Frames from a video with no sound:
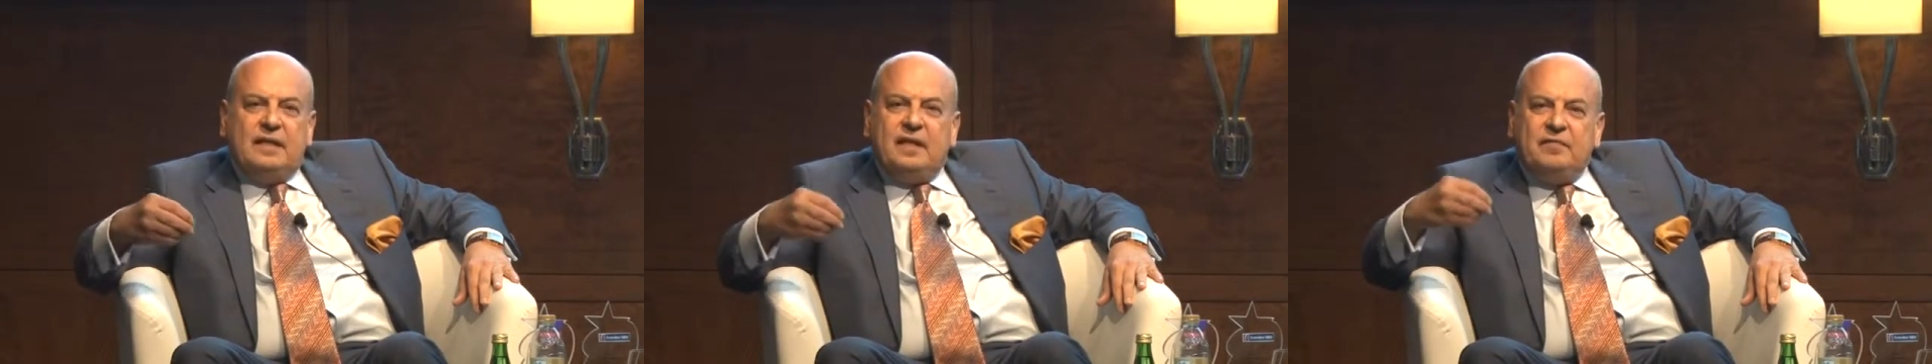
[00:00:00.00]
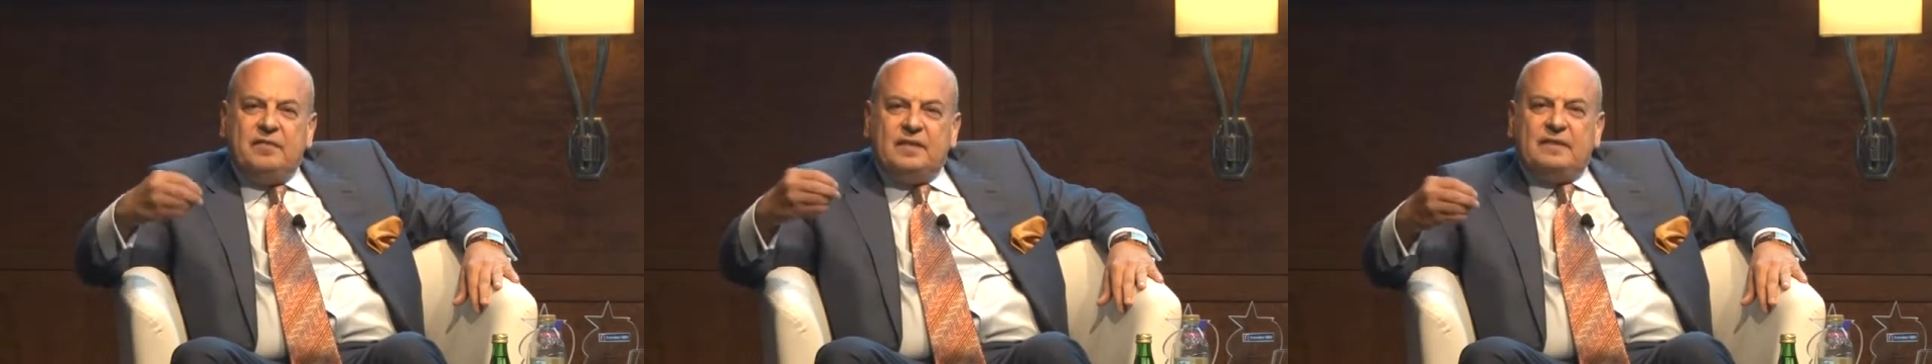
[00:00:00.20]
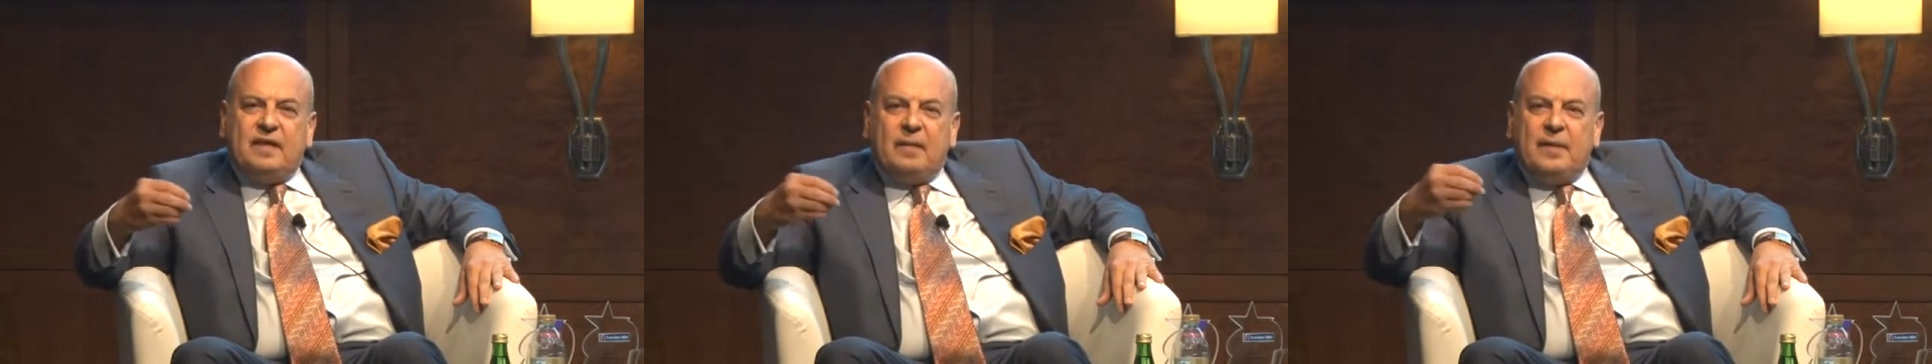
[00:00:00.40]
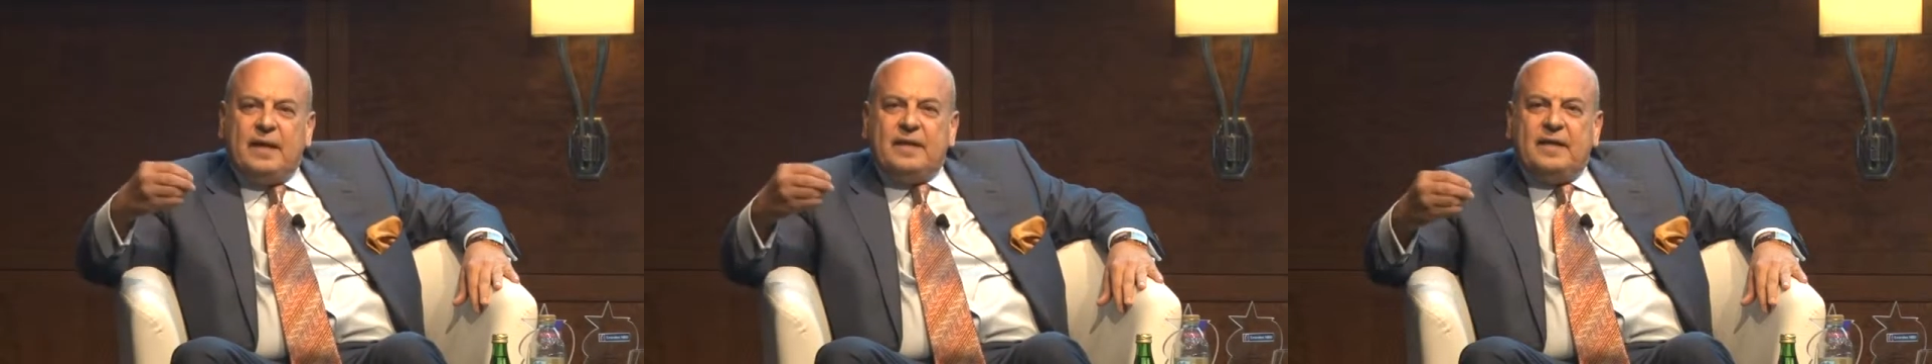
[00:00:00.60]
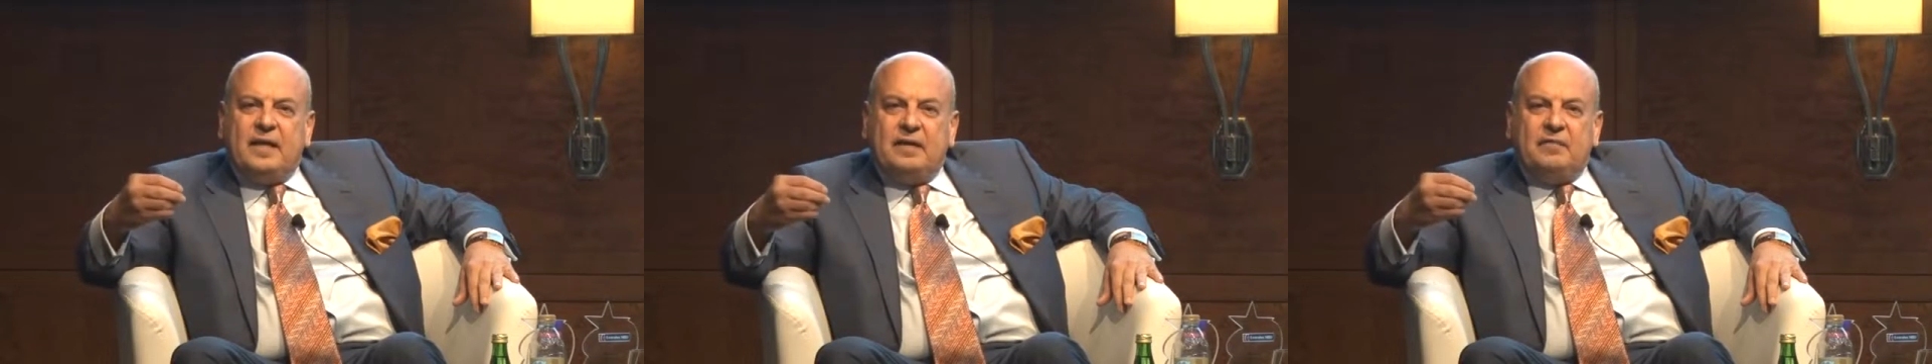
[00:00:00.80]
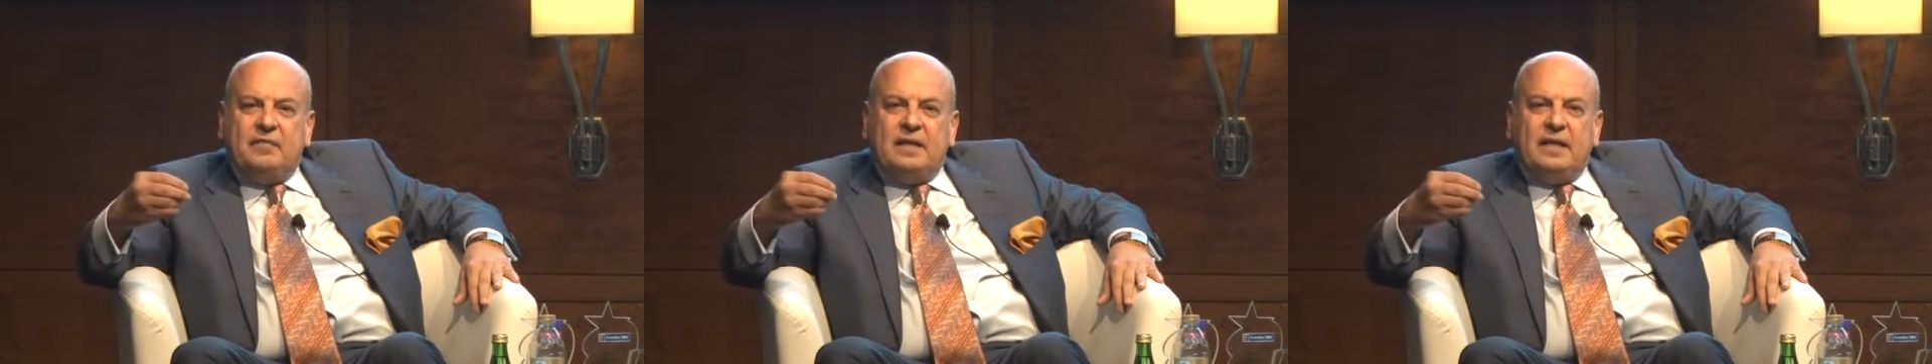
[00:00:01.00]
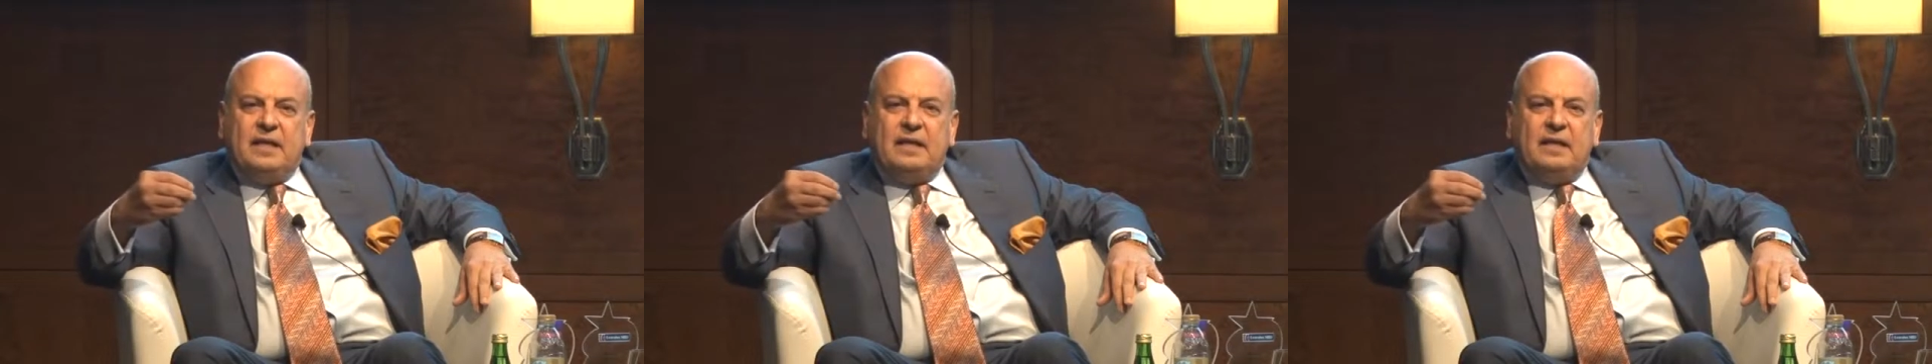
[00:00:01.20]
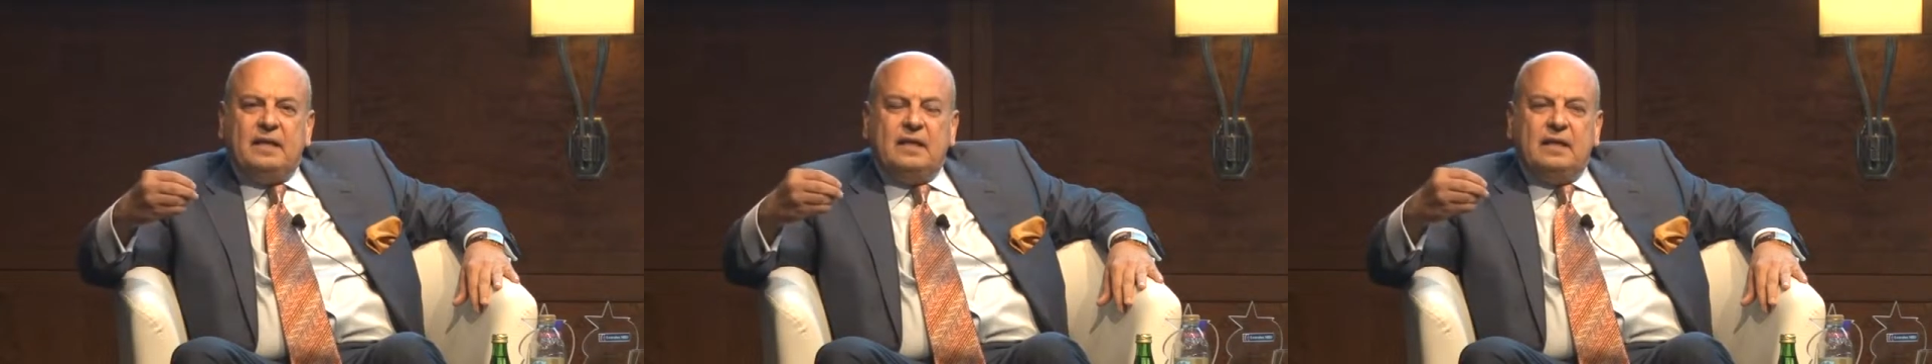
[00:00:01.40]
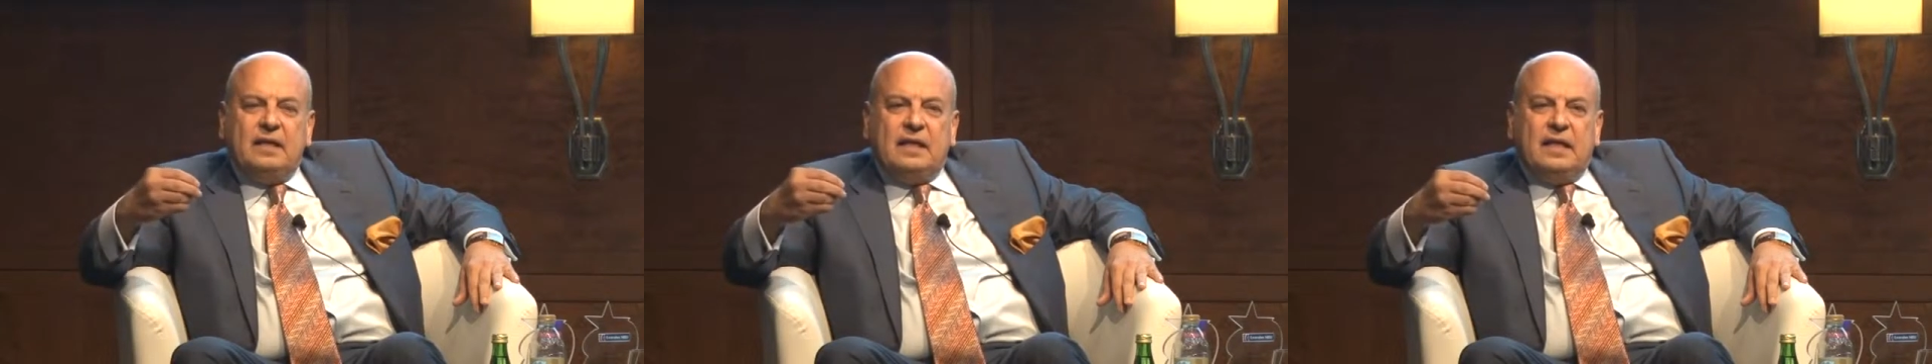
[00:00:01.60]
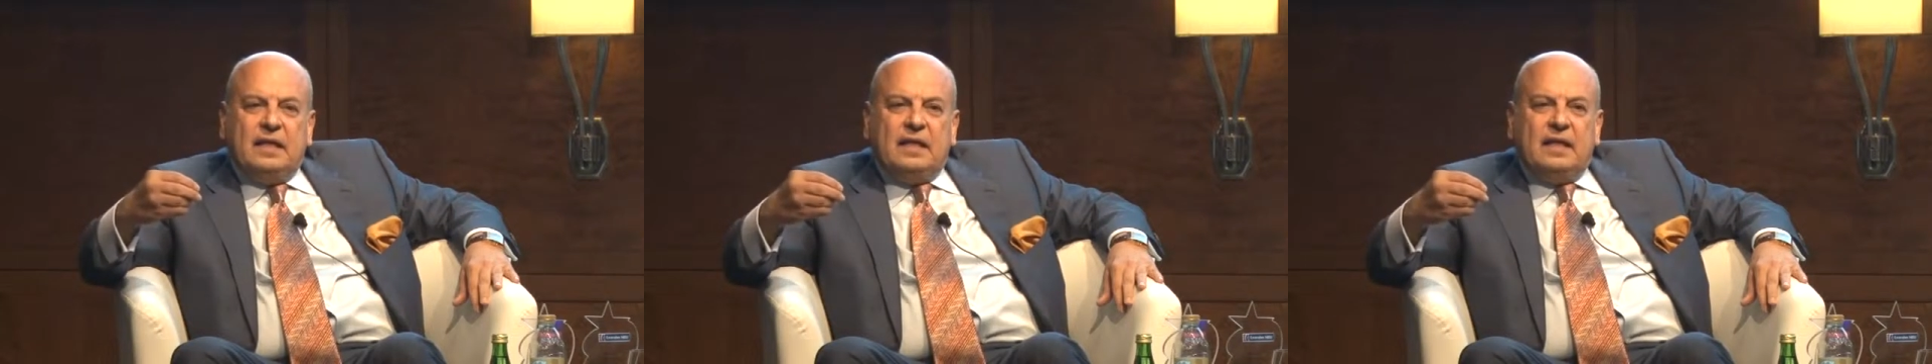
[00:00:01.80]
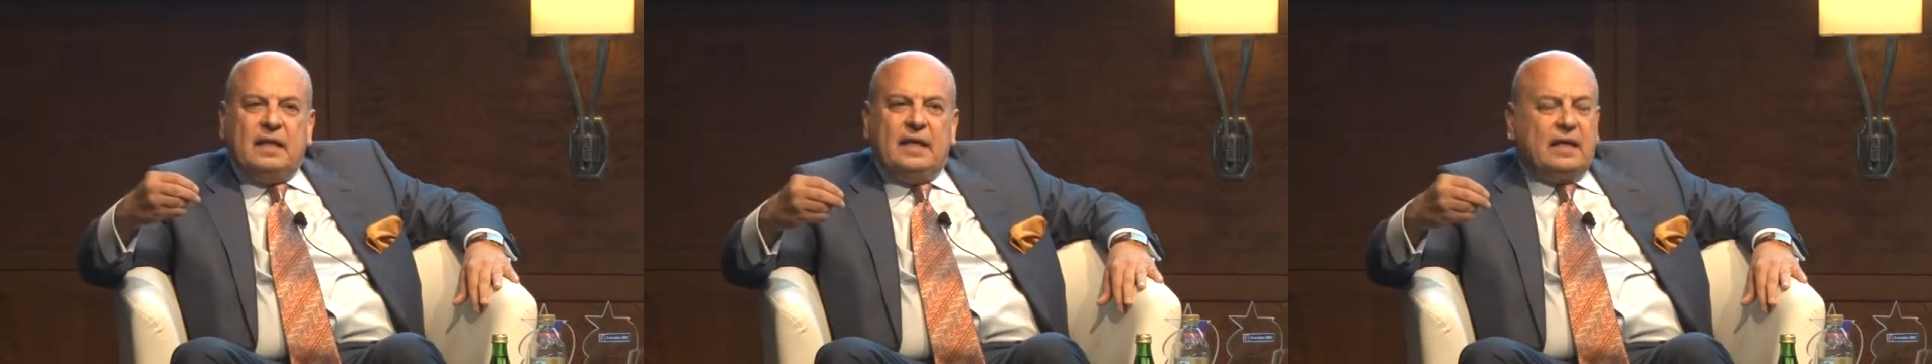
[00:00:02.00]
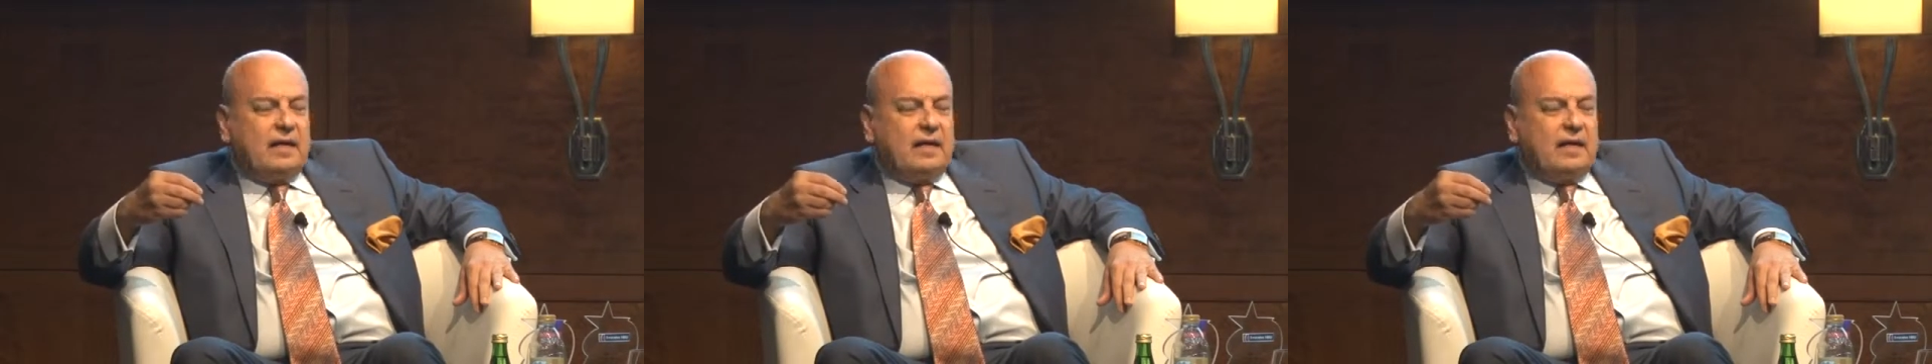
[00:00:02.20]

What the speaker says: every time I gave a